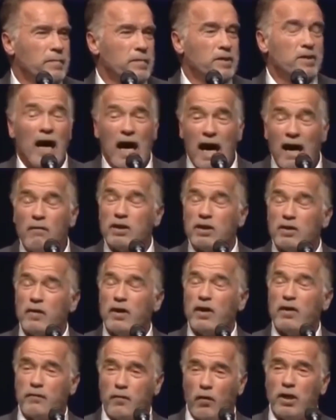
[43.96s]
So I was
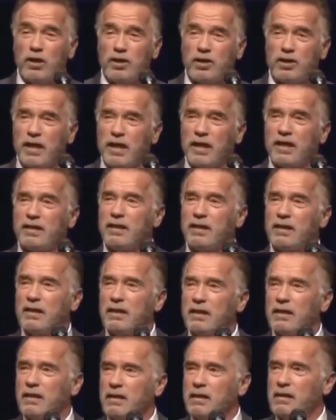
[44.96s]
very fortunate
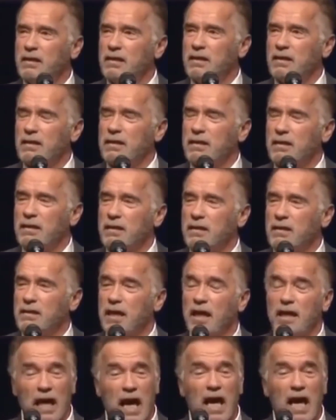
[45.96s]
that